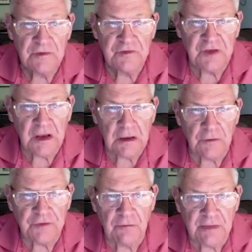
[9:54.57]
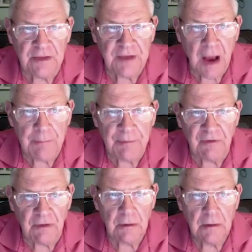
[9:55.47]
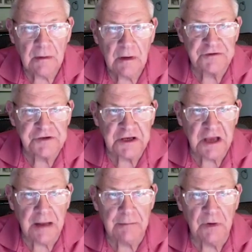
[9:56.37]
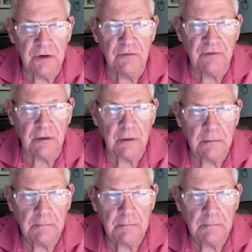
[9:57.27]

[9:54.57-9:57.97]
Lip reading: sails over the top of her, and she can maneuver.